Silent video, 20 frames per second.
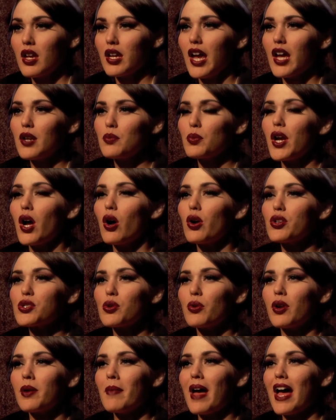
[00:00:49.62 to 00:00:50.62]
Can't we
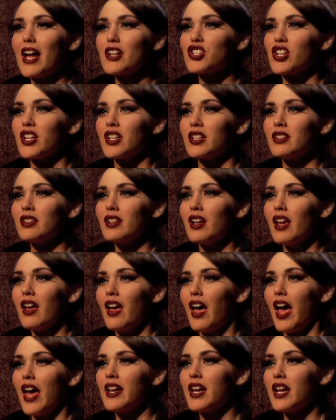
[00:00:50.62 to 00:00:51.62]
also imagine
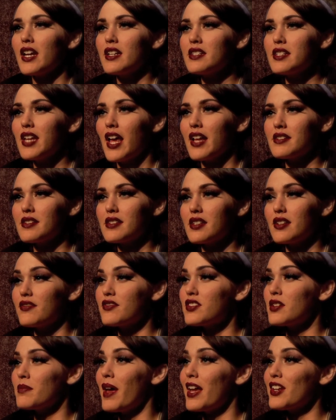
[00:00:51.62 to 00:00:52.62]
an intensive
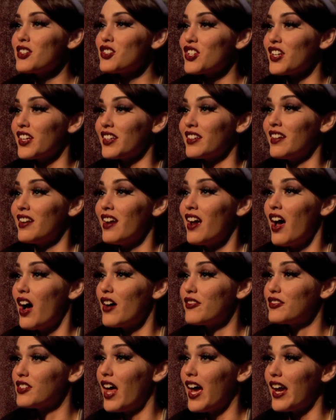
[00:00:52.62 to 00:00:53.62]
dimension
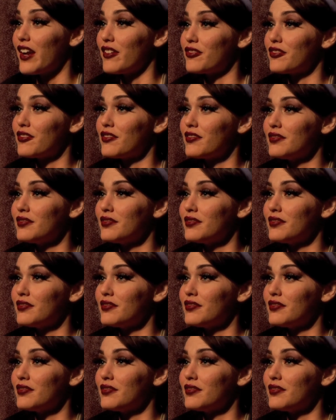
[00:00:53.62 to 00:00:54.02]
of life?